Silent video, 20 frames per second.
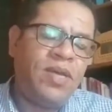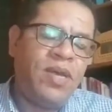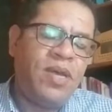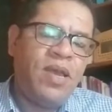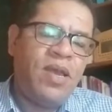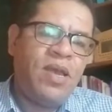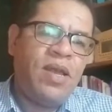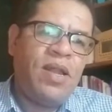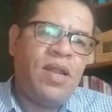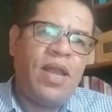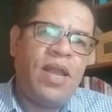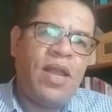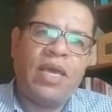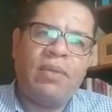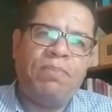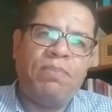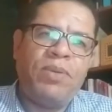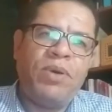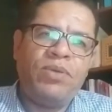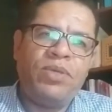like
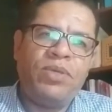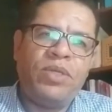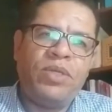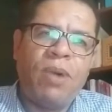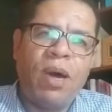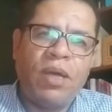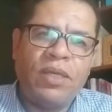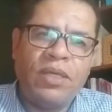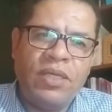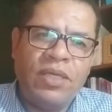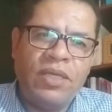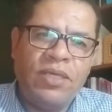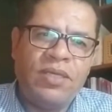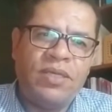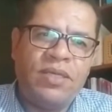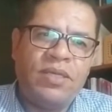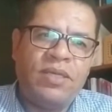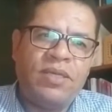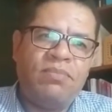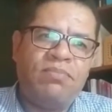
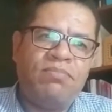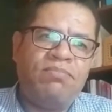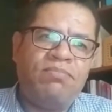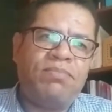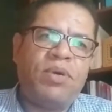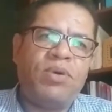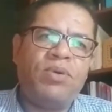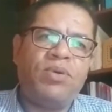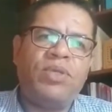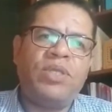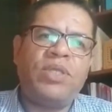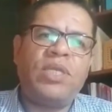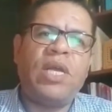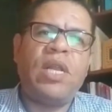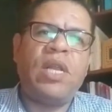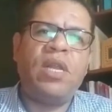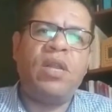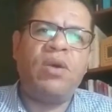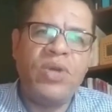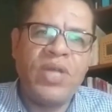postmodernism,
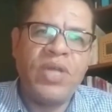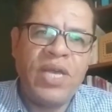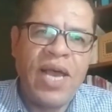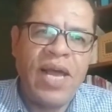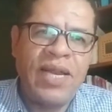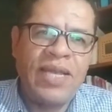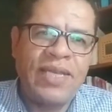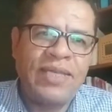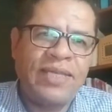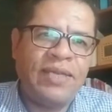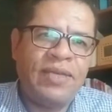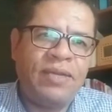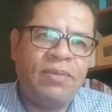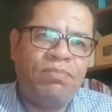post-colonialism,